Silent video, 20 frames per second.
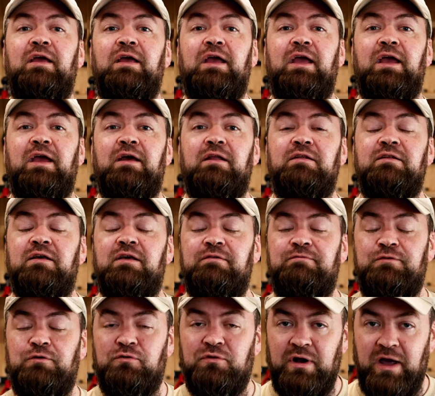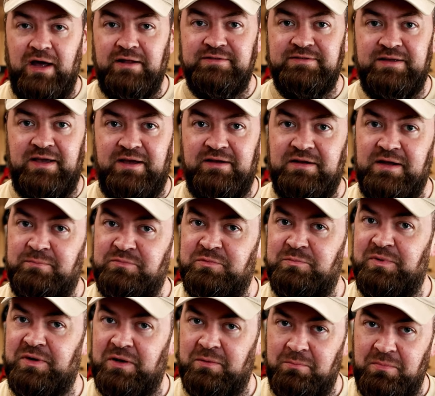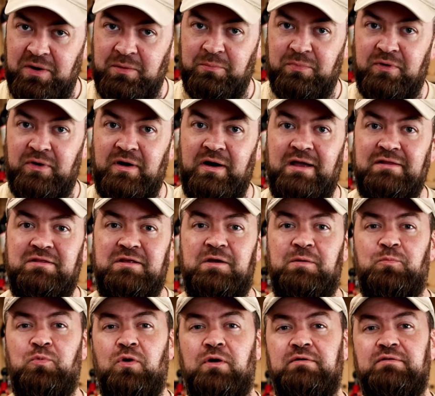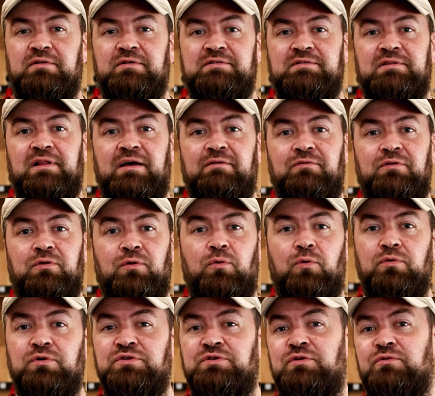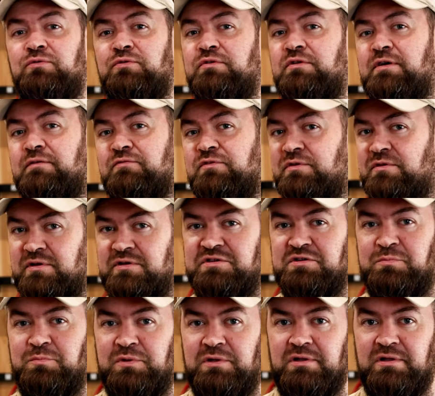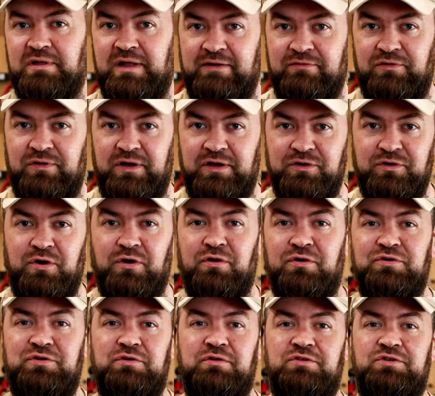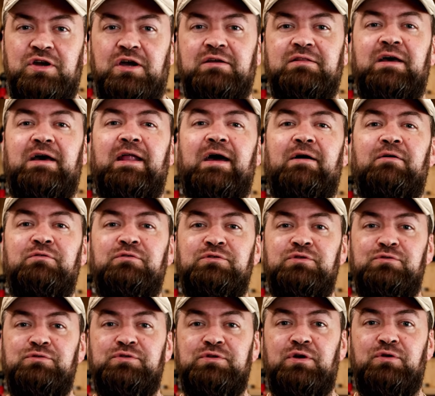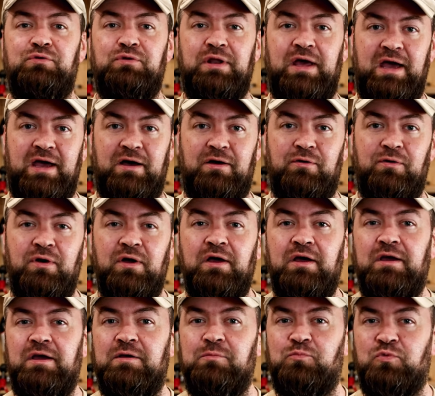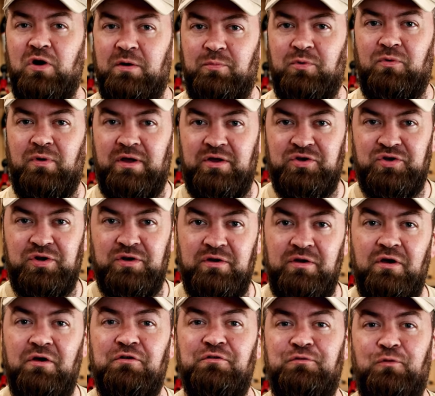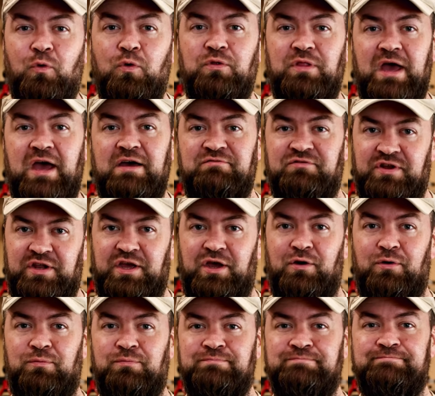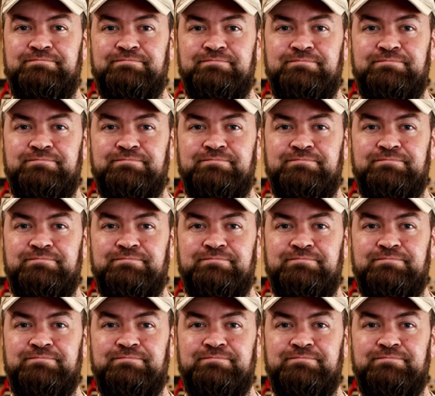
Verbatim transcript: And if you're not signed up to be a member at the apprentice level or student of the discipline level, I encourage you to check that out and do so now in preparation for that video.